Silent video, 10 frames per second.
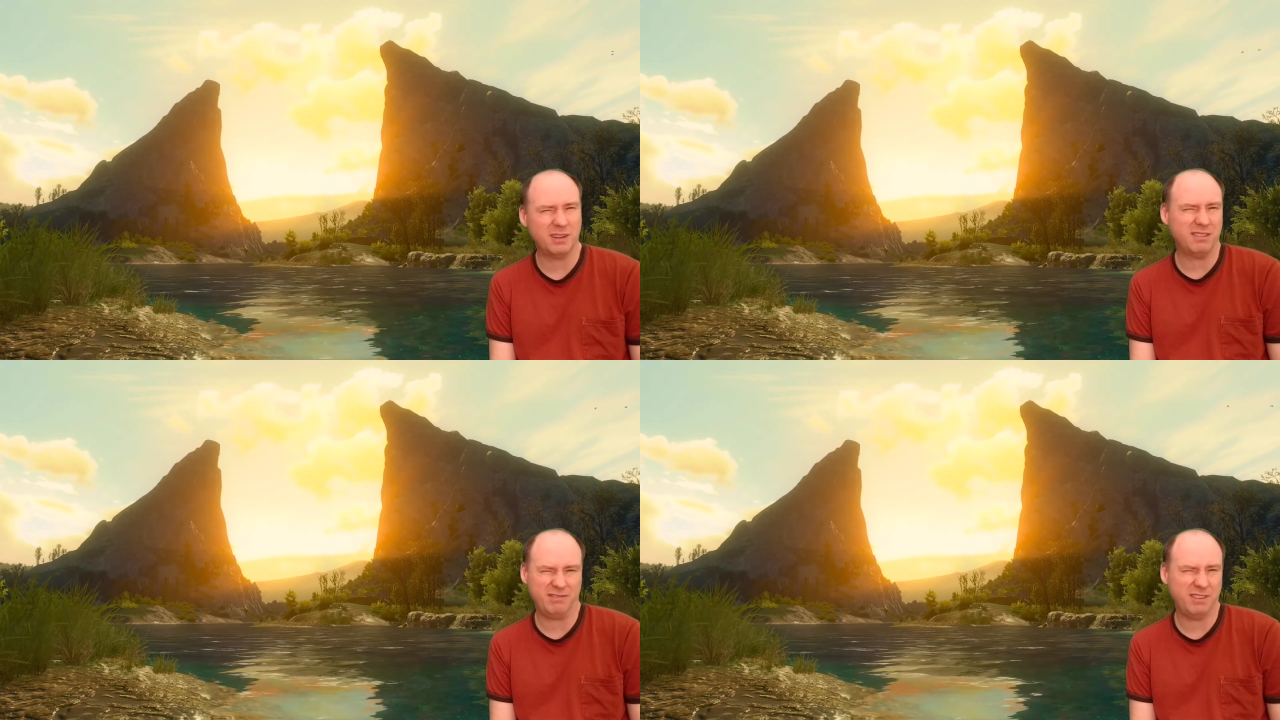I
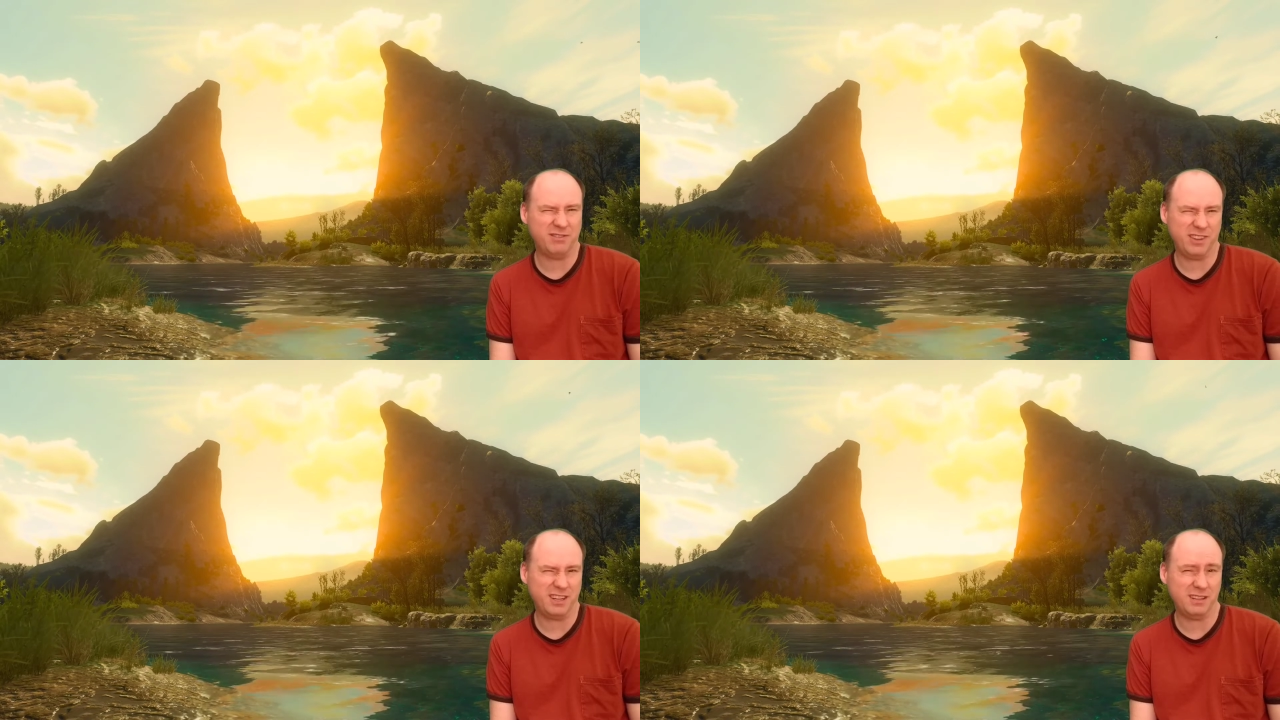mean, I've
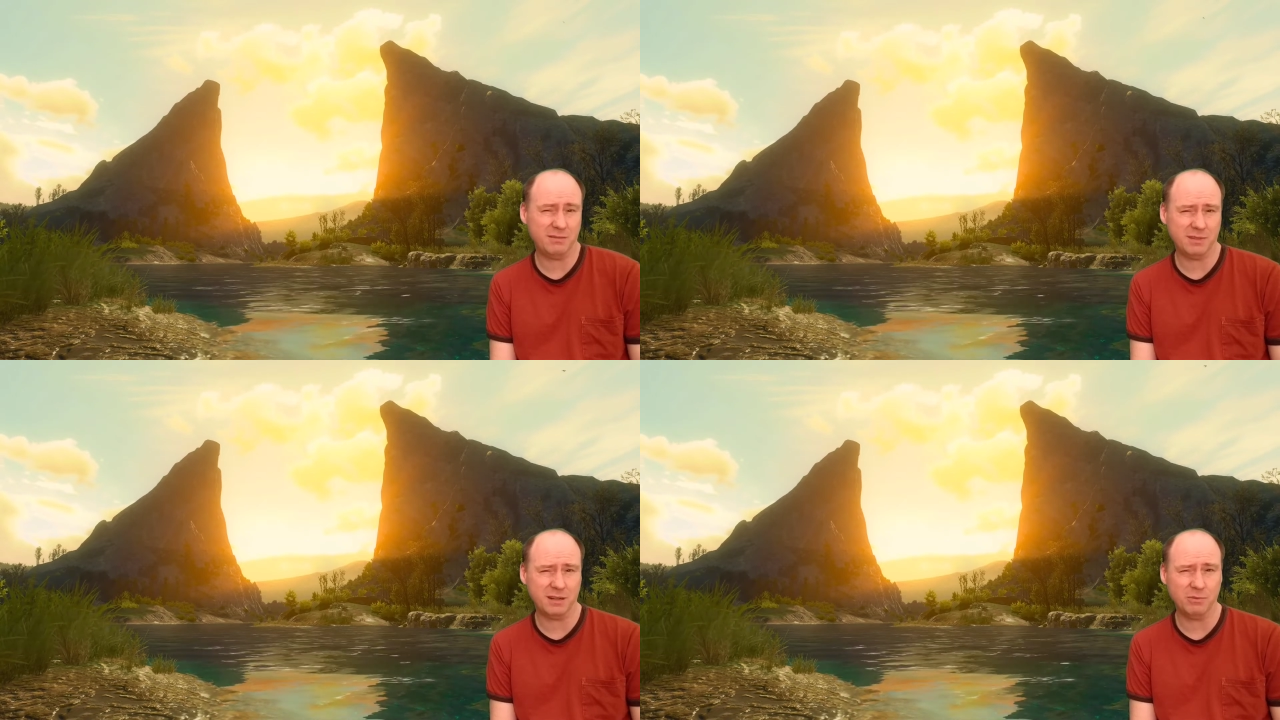defeated
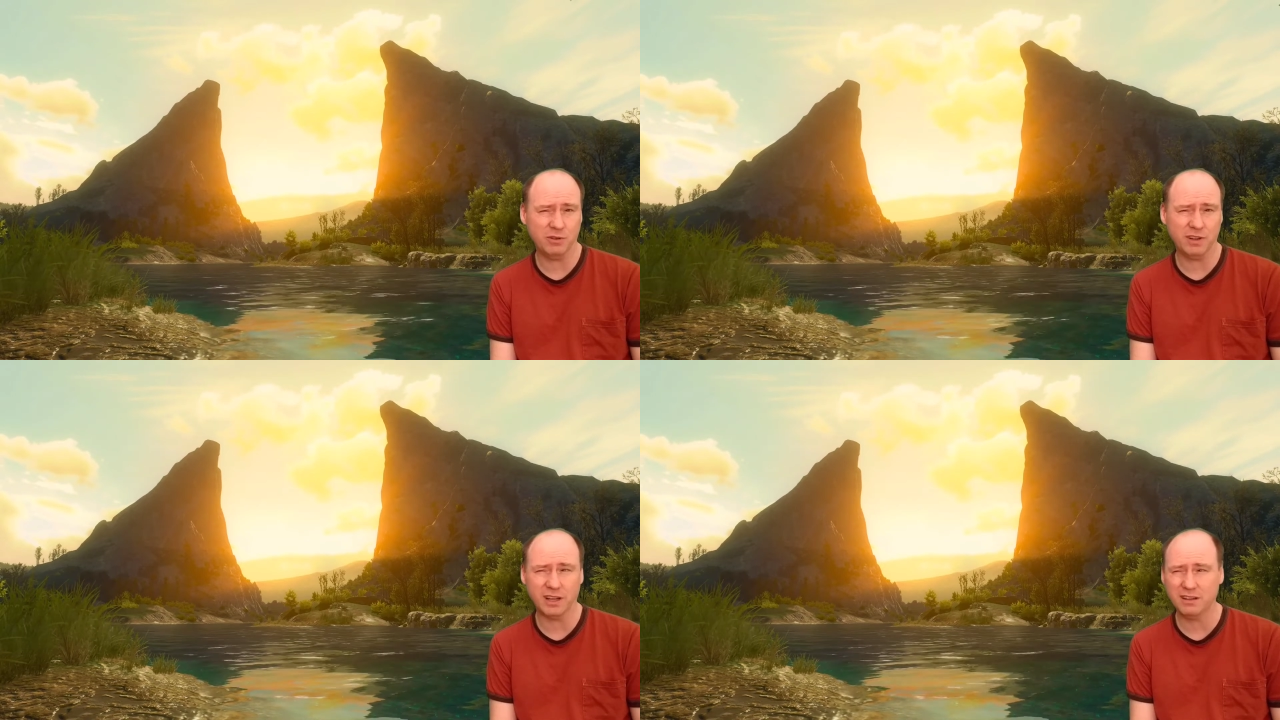them and I
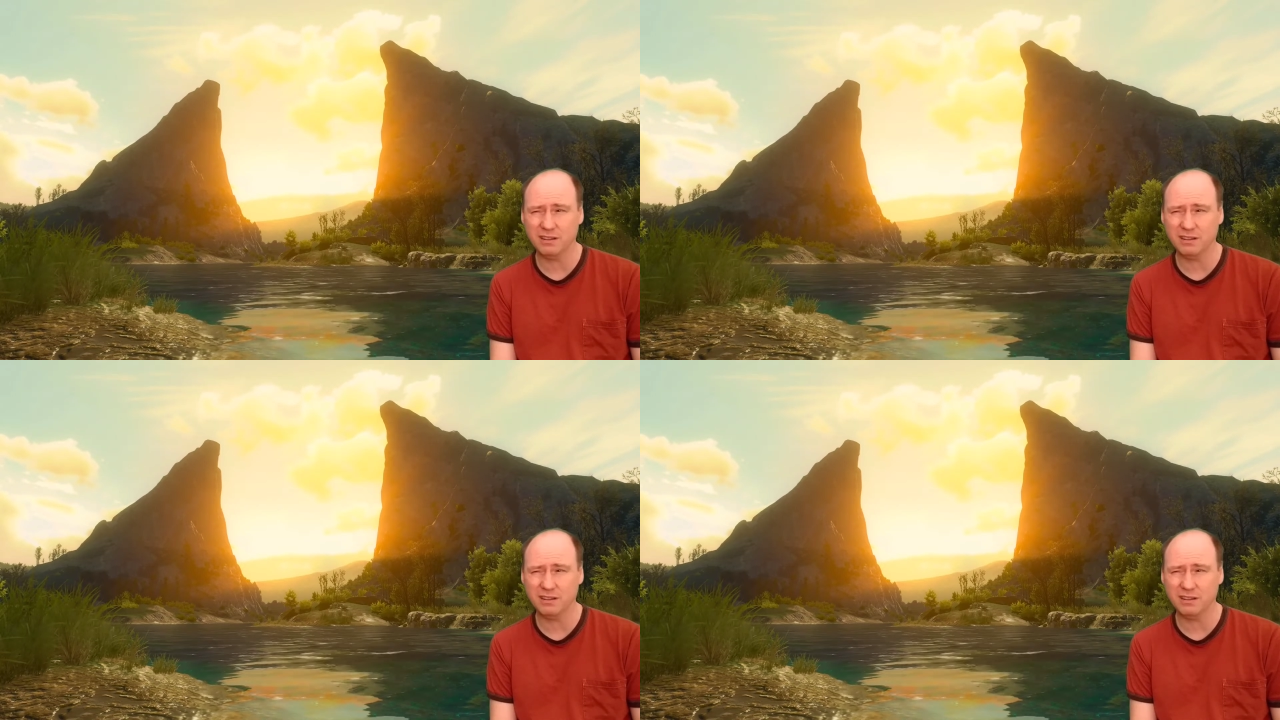moved on,